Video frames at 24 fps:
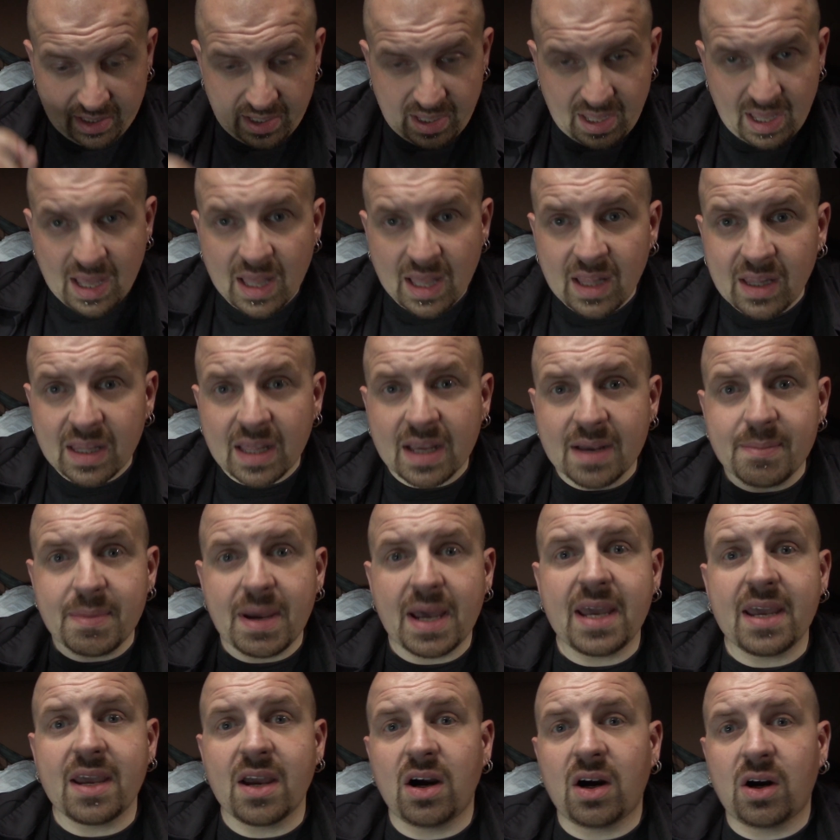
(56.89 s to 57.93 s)

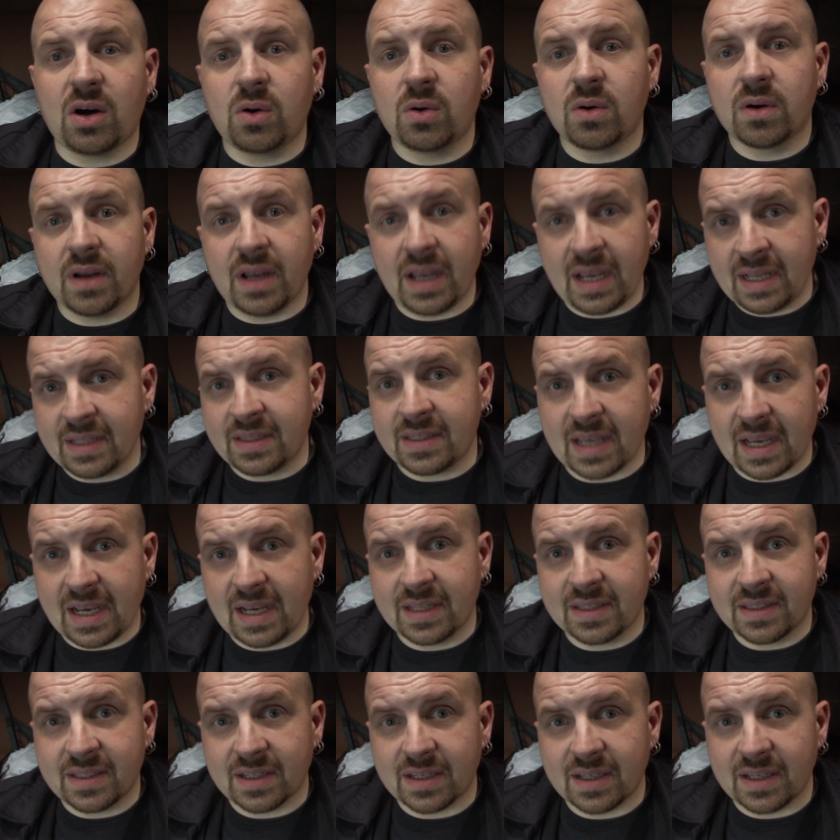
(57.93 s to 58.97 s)
LMAO at the
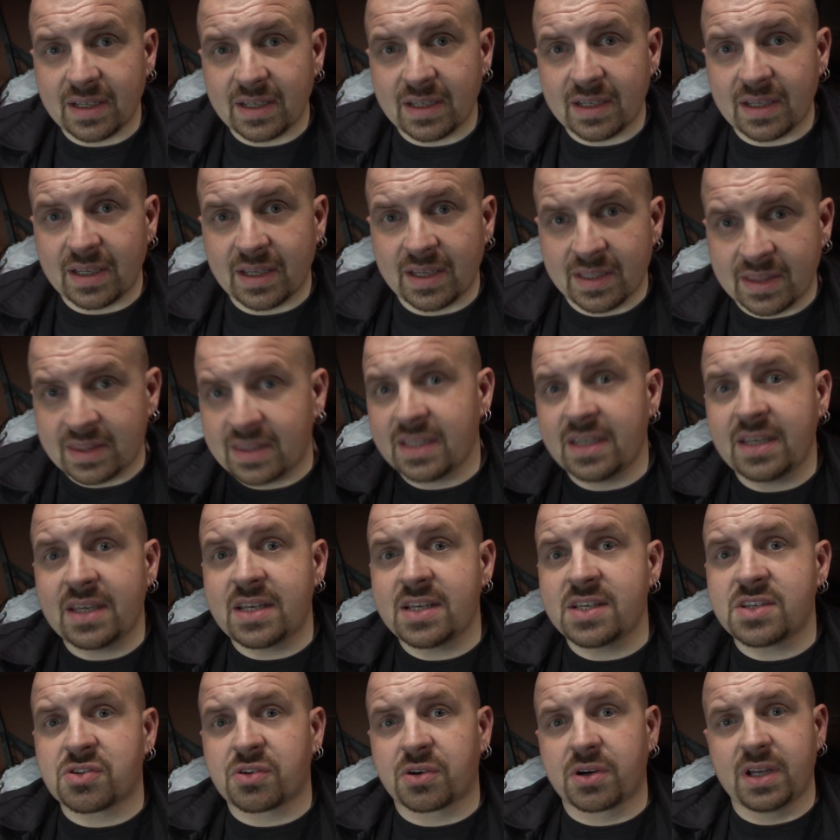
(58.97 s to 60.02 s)
end and think
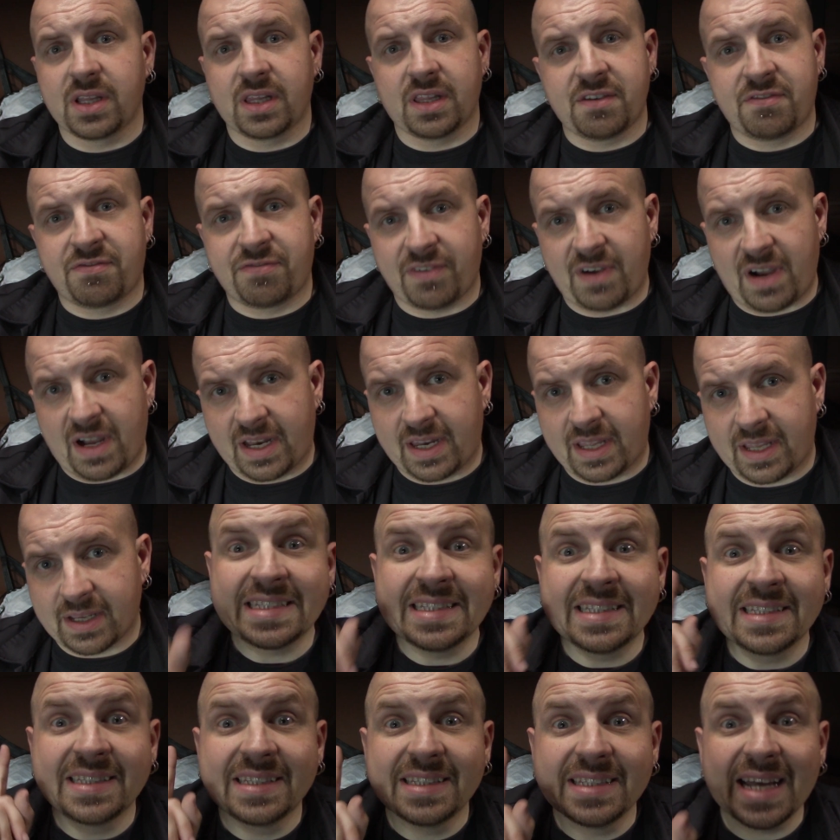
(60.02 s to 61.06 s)
is really funny.
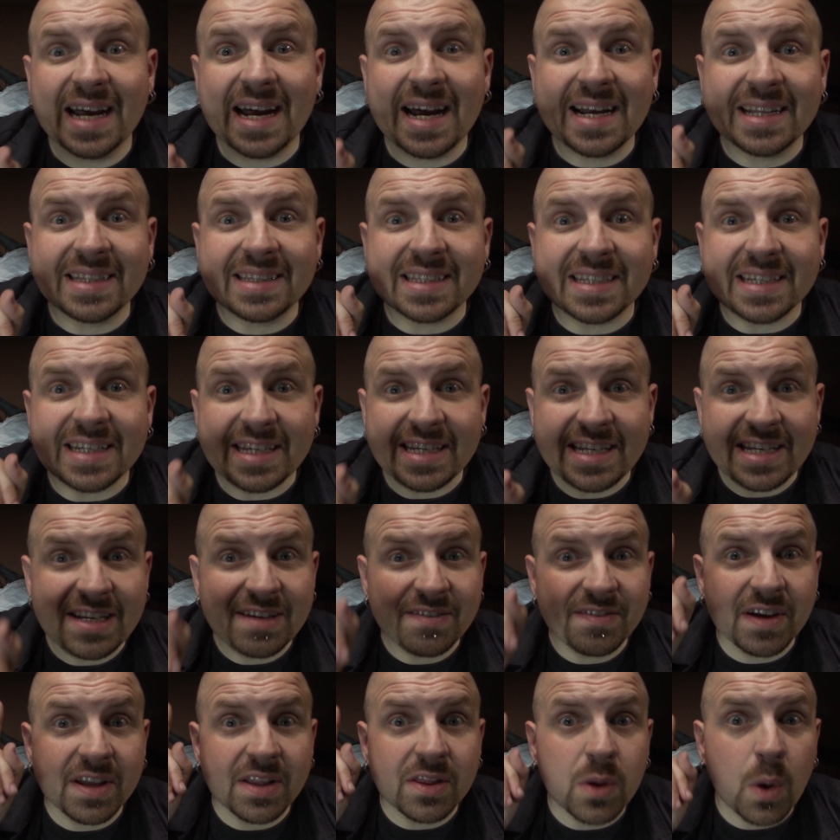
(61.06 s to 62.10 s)
Not
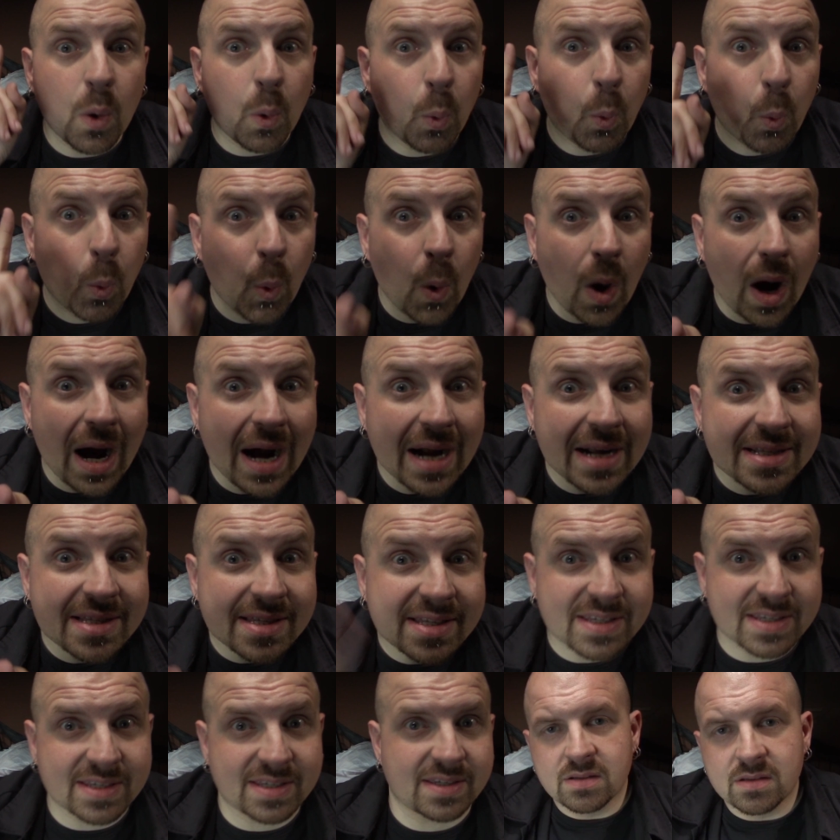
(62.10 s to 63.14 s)
even
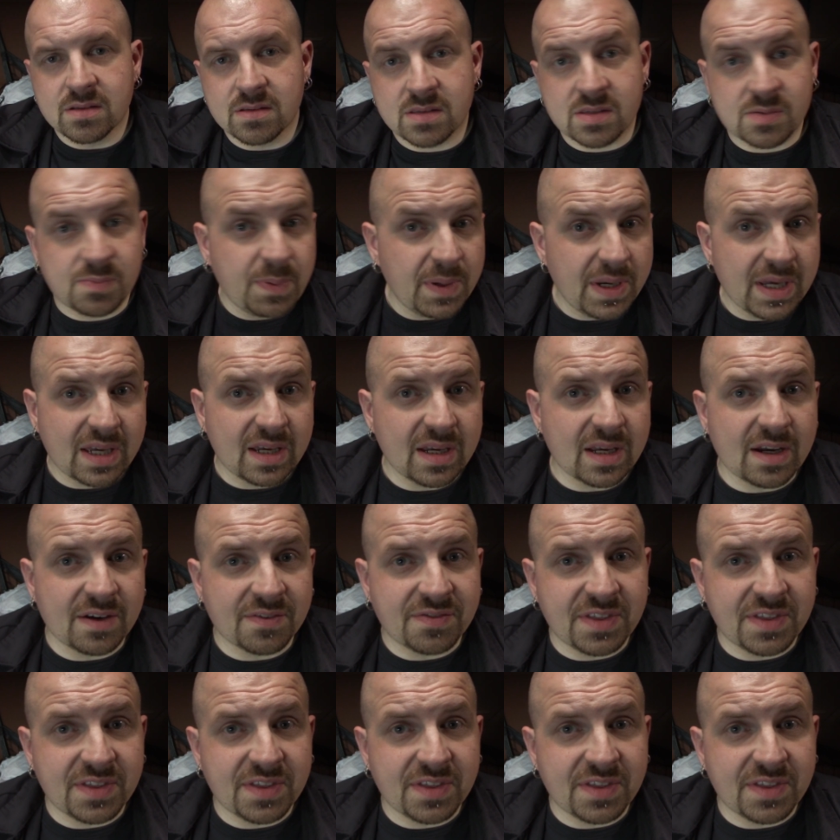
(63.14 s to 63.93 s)
once. Speaking of